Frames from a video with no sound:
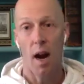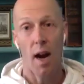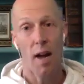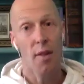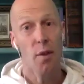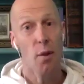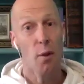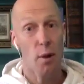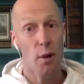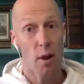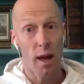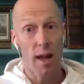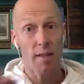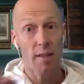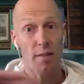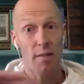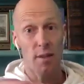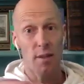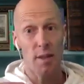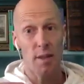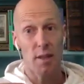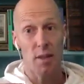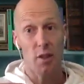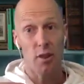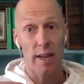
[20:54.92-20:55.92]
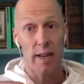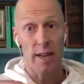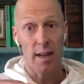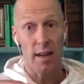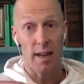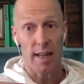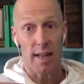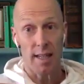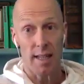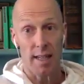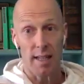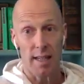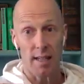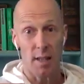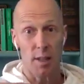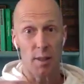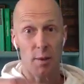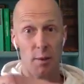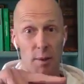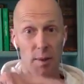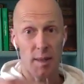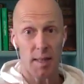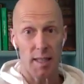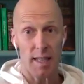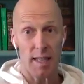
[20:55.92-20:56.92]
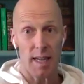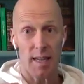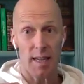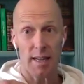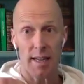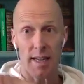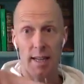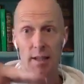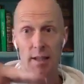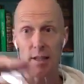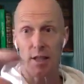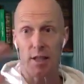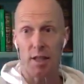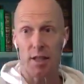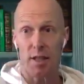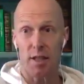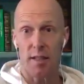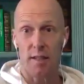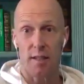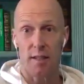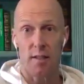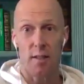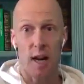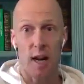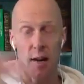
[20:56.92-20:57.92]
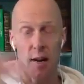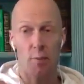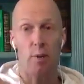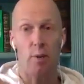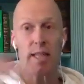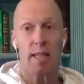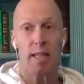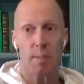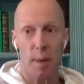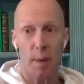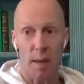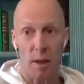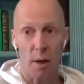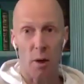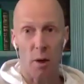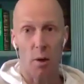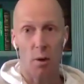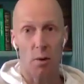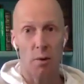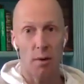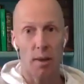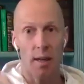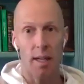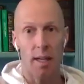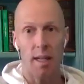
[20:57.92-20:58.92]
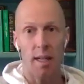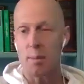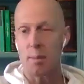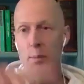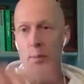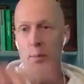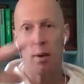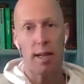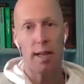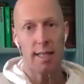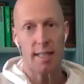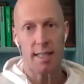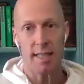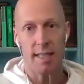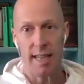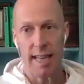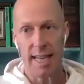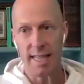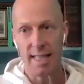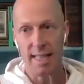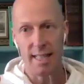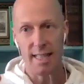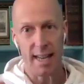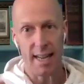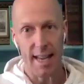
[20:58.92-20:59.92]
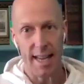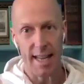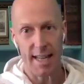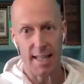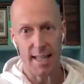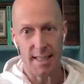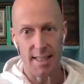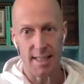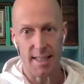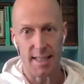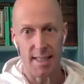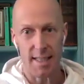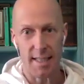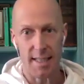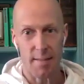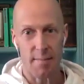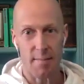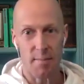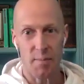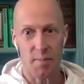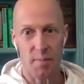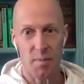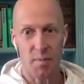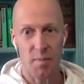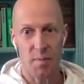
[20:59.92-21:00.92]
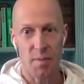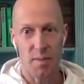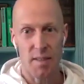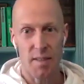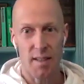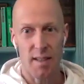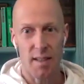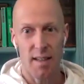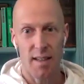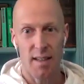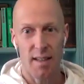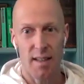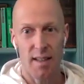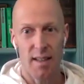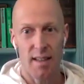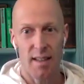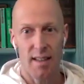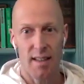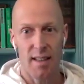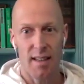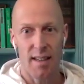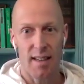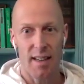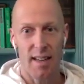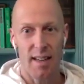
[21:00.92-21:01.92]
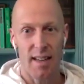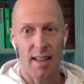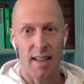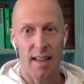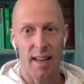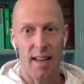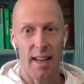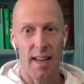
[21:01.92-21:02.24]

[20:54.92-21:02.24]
I thought life was a straight line. You know, we'd start there and just I'd reach my goal. And it's more like snakes and ladders, isn't it?